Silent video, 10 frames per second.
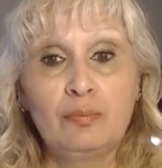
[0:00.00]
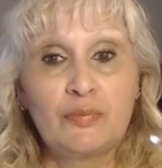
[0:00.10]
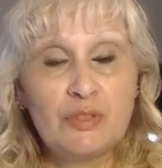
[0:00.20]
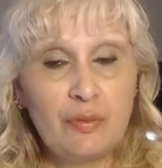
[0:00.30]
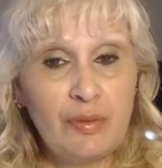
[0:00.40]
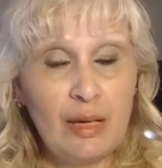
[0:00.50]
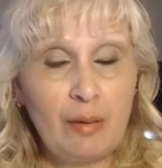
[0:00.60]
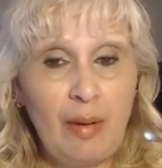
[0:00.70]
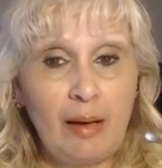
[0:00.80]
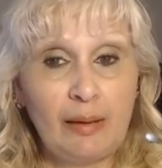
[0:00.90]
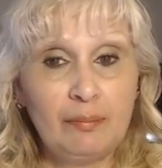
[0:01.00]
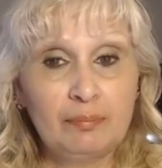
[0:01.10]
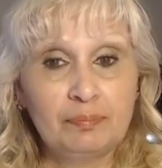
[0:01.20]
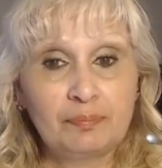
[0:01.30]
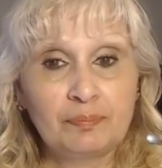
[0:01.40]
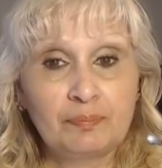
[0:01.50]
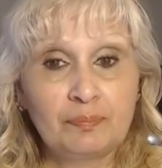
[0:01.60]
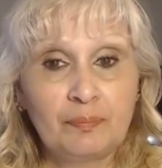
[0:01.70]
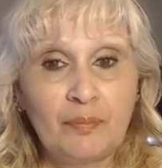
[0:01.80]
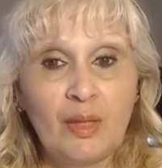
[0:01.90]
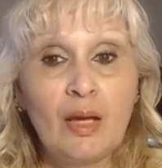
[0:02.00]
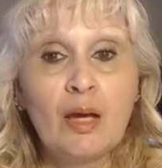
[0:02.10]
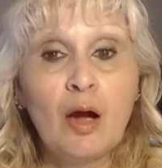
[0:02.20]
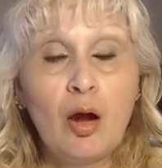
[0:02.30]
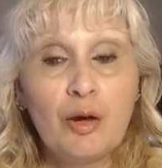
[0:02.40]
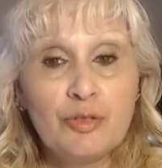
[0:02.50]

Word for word: So think about it. Are